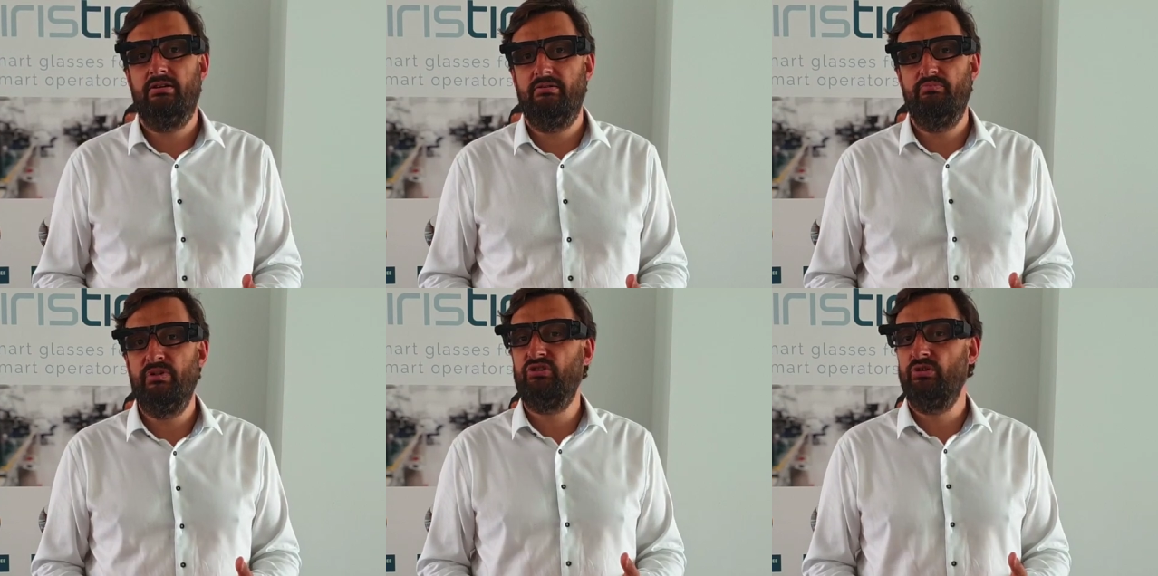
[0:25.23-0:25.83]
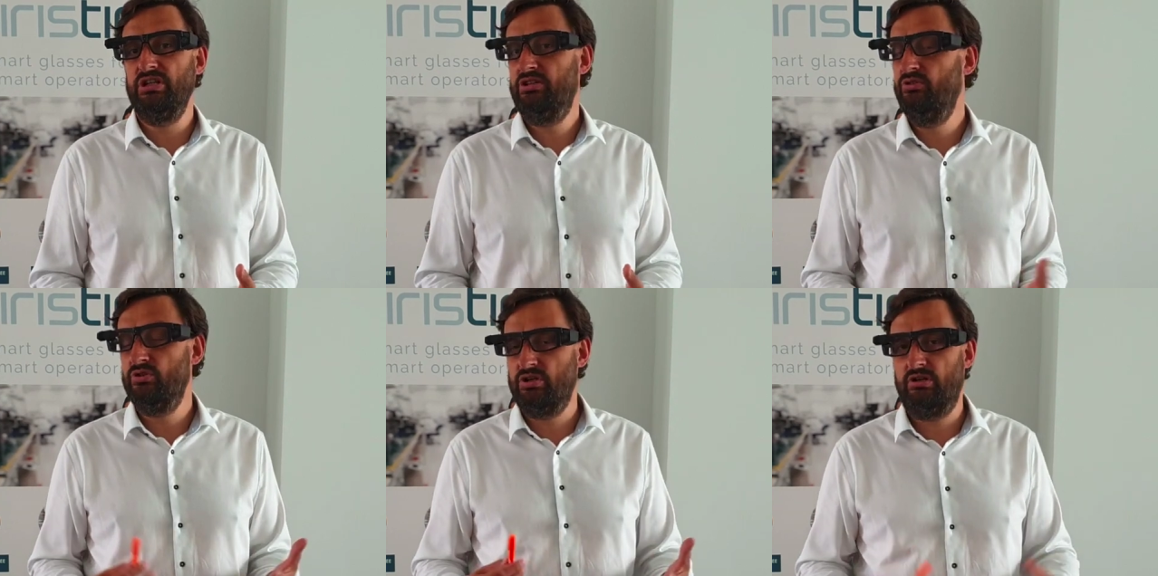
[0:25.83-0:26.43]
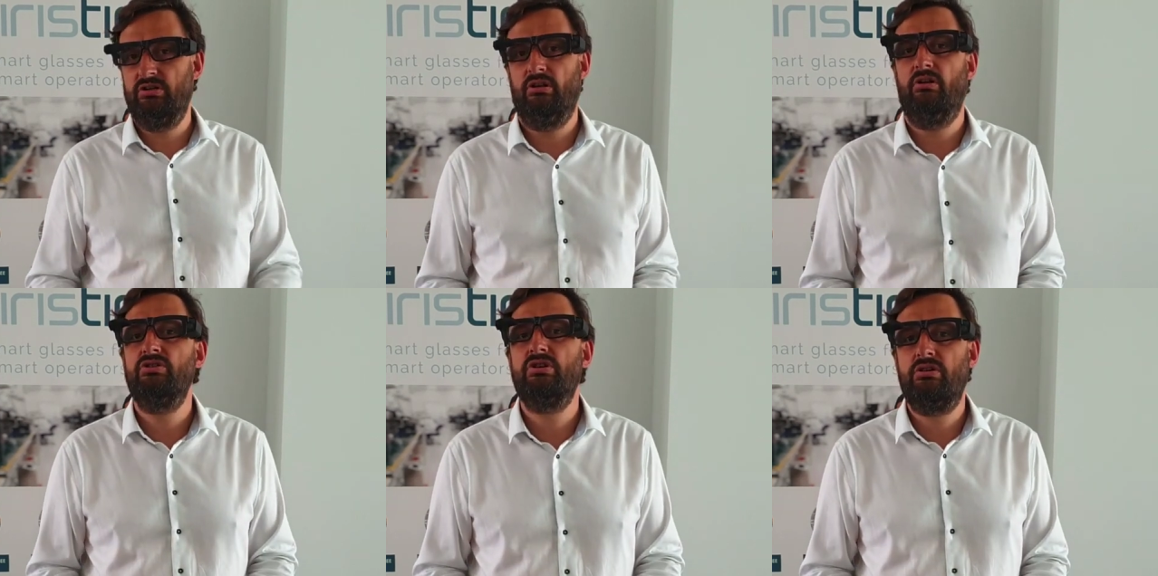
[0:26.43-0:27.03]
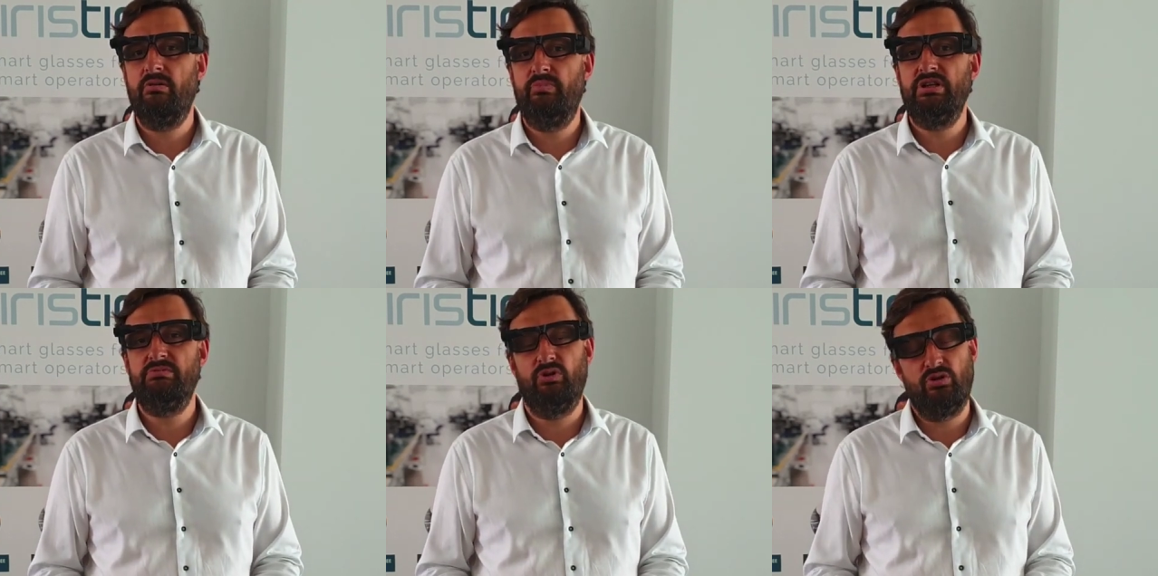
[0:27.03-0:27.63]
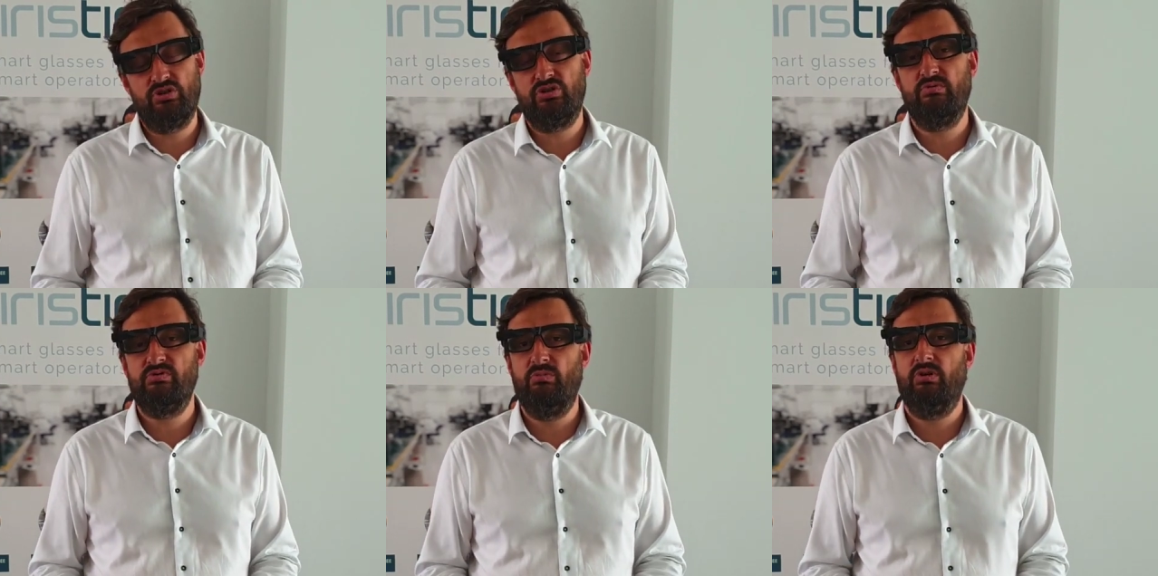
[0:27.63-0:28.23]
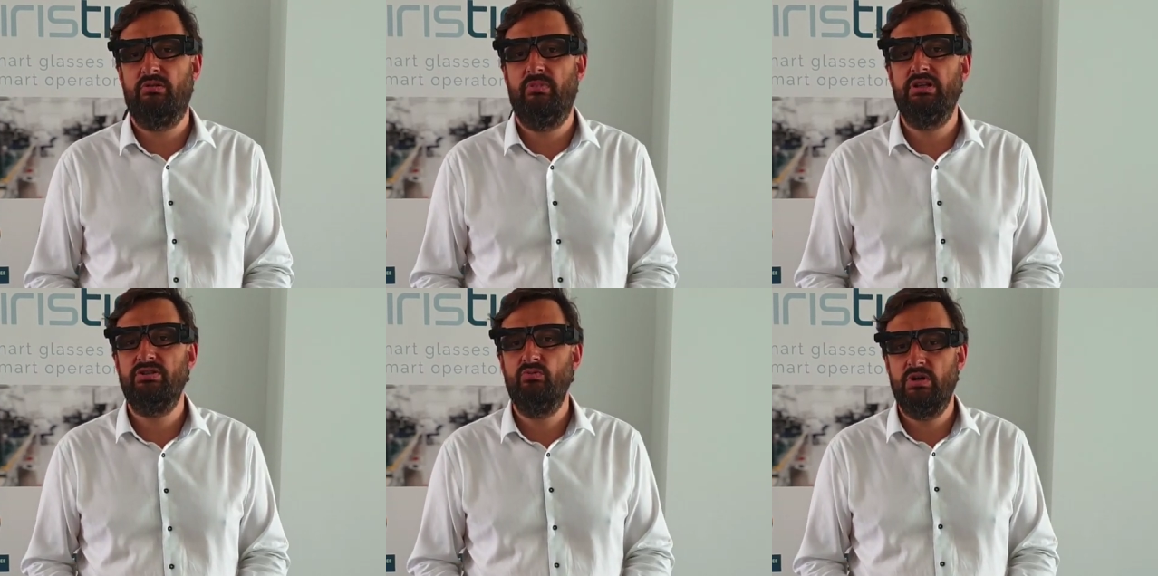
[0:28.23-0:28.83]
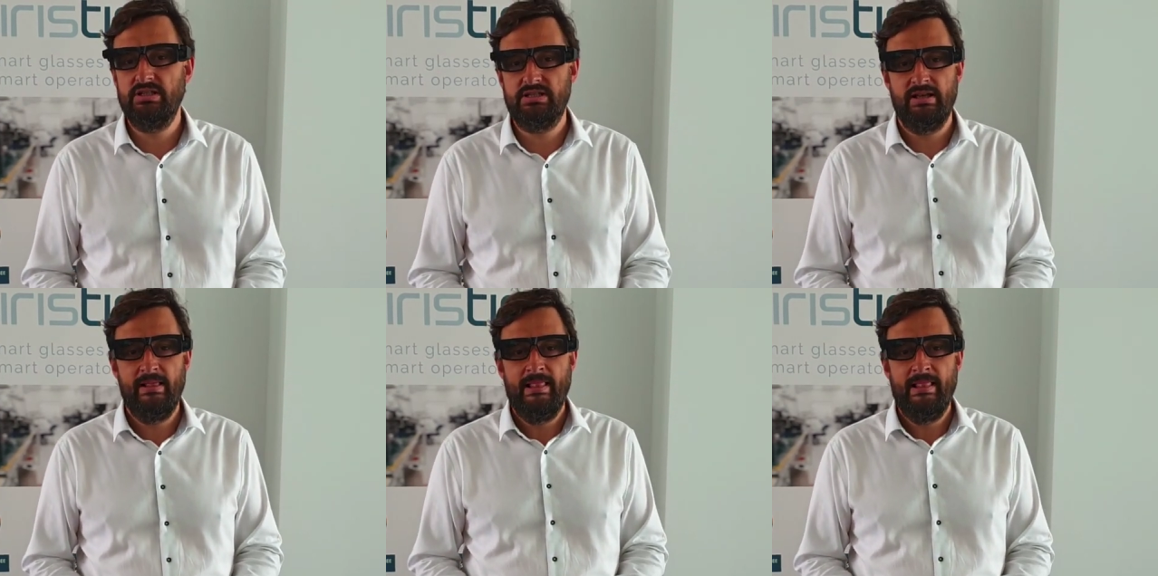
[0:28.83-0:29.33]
Medtronic, those are the larger companies, but also some smaller Belgian ones.